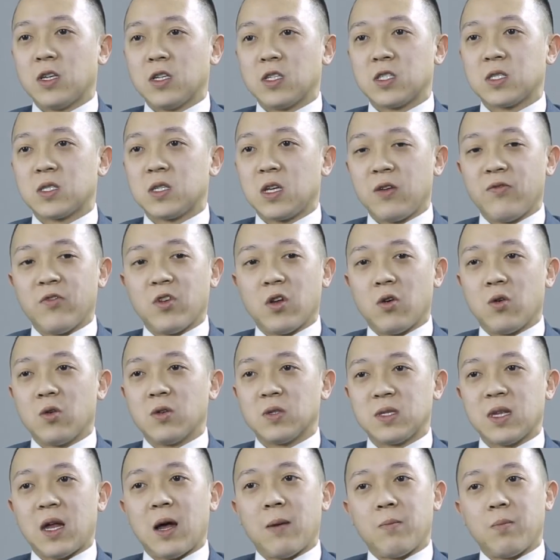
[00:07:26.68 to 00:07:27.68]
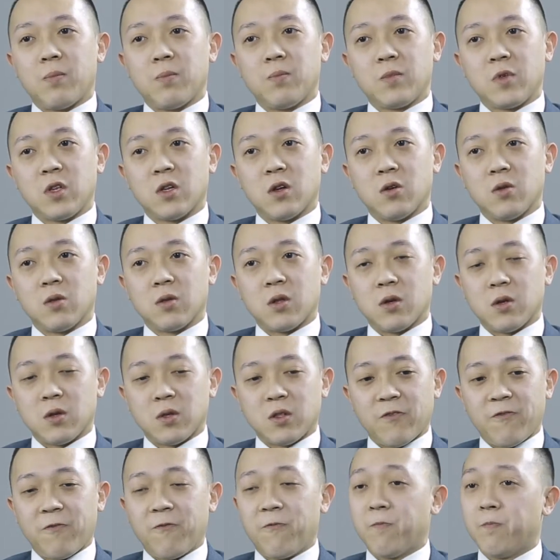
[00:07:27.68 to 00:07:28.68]
is, even though it's not
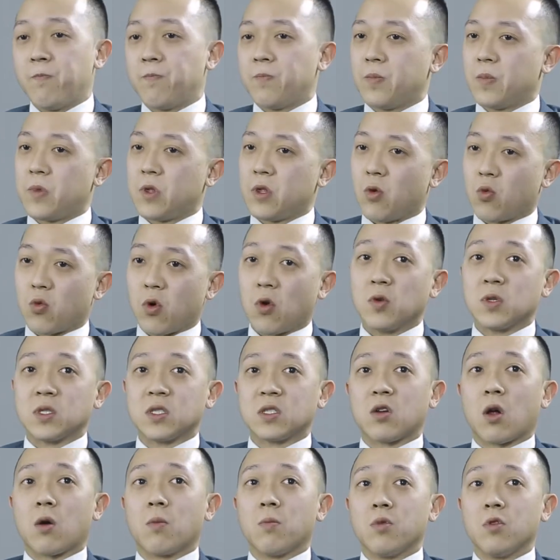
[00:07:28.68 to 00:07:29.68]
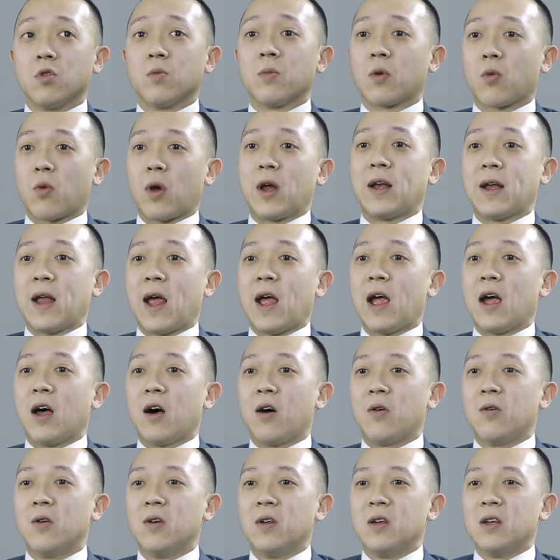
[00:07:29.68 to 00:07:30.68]
the roses aren't blooming right
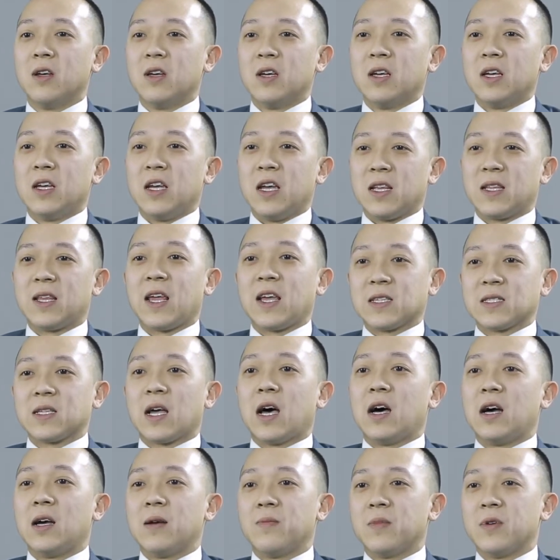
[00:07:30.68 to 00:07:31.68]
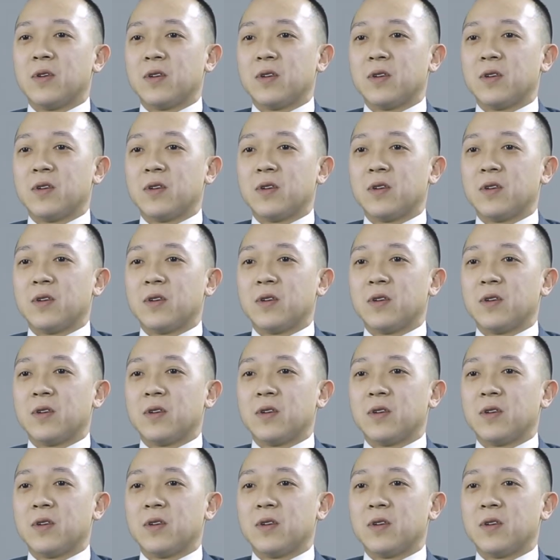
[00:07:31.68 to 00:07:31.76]
now. It takes time,